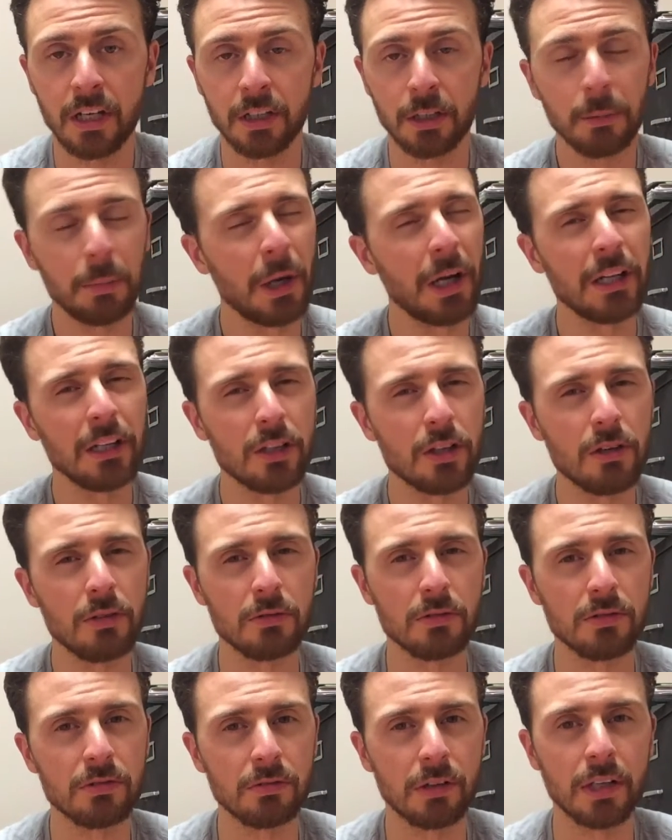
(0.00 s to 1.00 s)
Your body
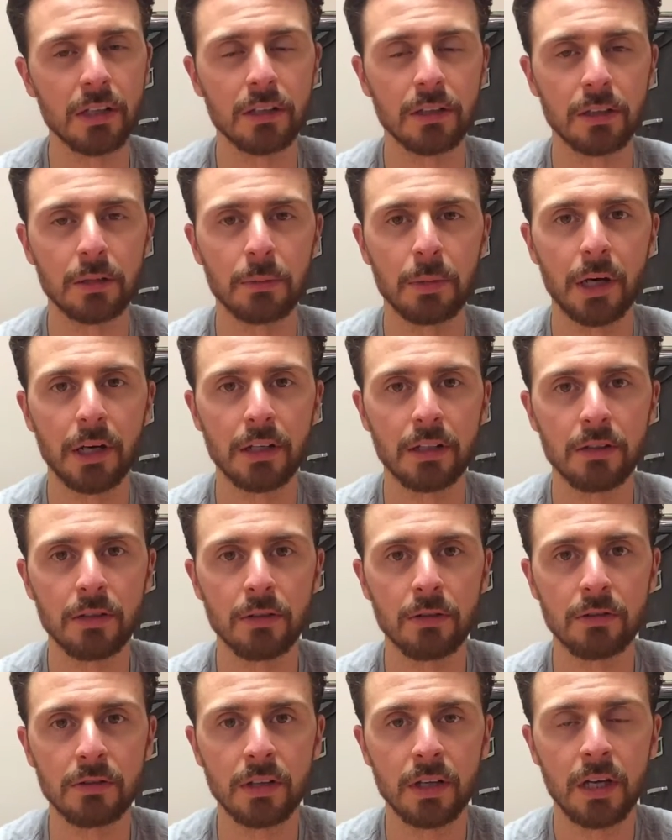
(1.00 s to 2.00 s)
knows, right? Like your body
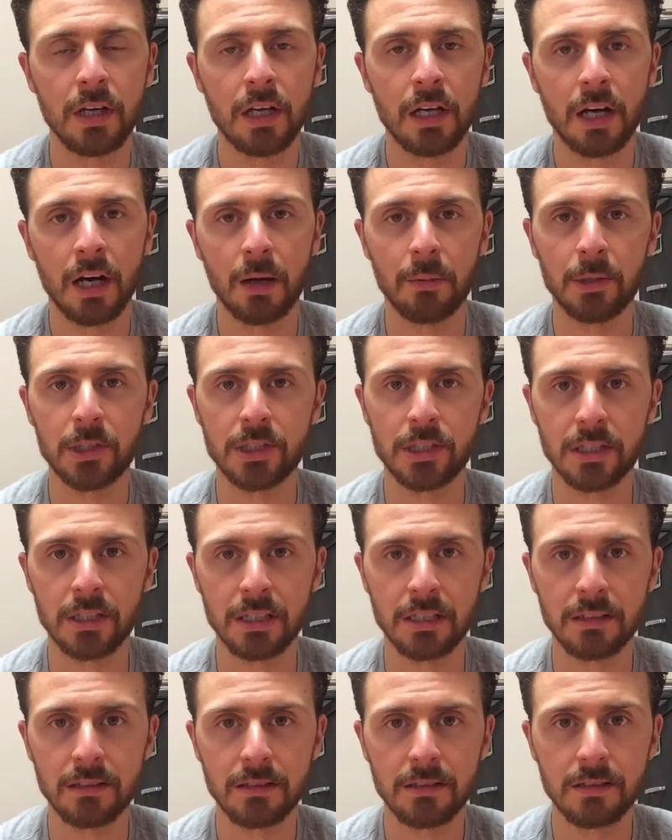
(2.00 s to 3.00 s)
knows how much it
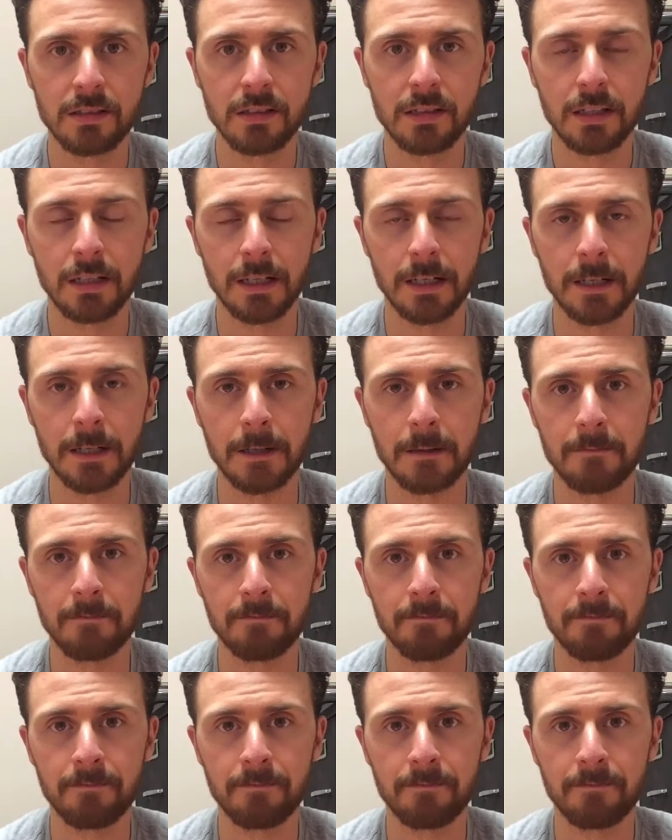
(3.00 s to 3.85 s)
needs, how